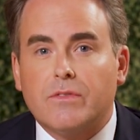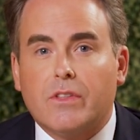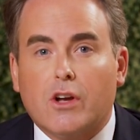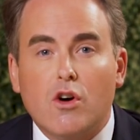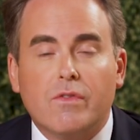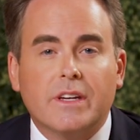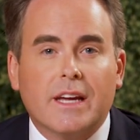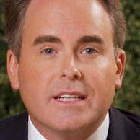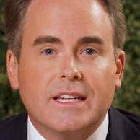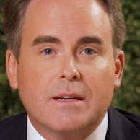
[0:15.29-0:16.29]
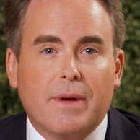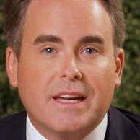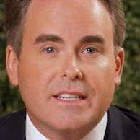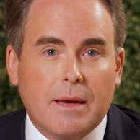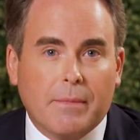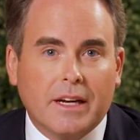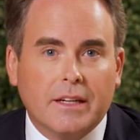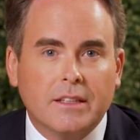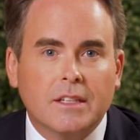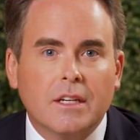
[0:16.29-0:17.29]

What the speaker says: of the COVID-19 pandemic,